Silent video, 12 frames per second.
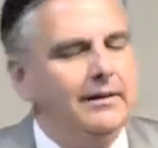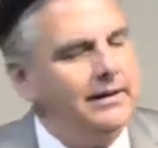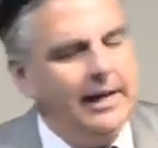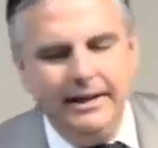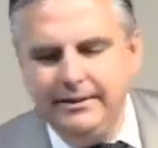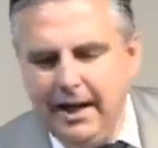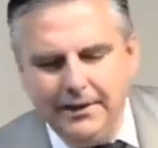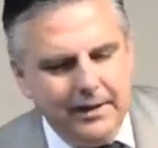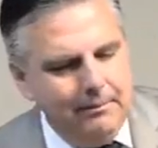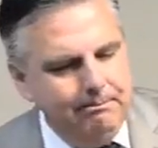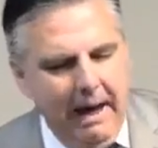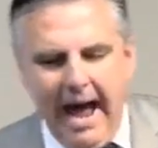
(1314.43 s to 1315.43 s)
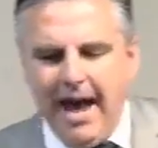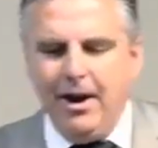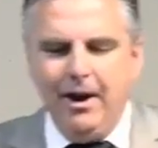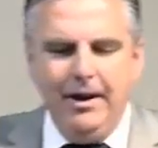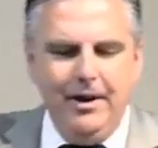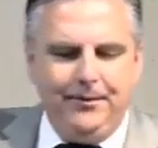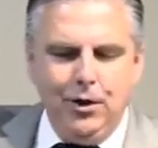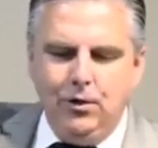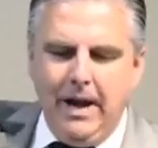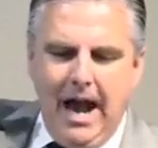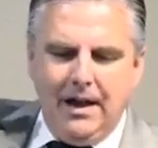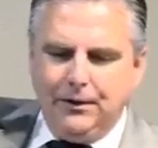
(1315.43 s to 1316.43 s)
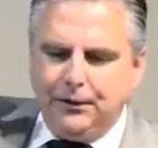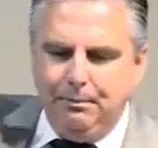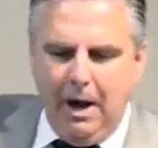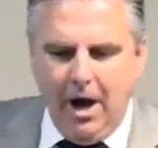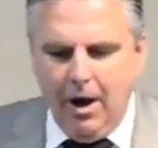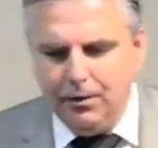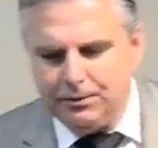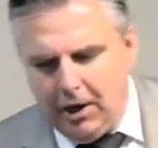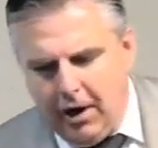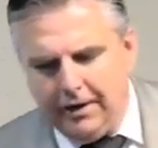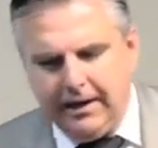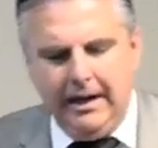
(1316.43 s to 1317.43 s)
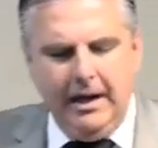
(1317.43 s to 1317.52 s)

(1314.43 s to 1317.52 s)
It doesn't matter if you got a small turkey,